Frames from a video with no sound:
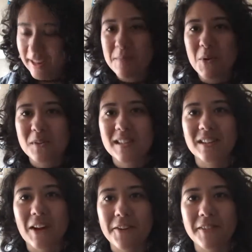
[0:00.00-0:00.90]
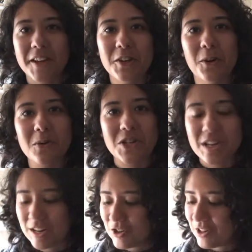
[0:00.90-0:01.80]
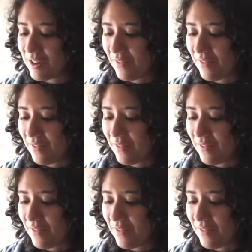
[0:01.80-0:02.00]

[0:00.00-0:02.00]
I'm noticing a lot of like negotiation,